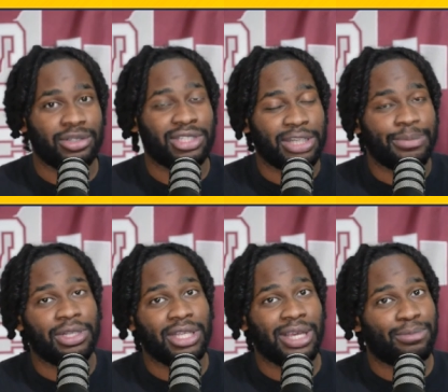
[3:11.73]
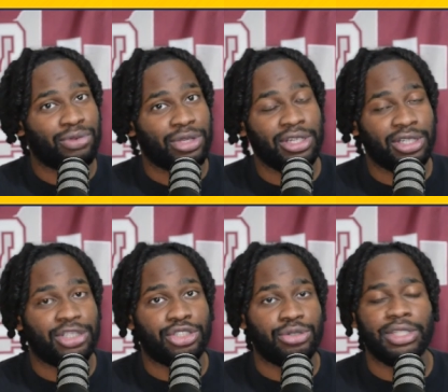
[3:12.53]
they're typically a pretty good
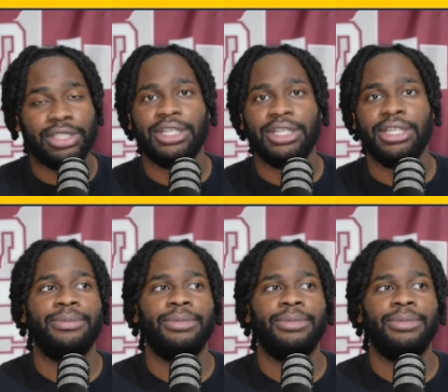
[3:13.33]
shooting team.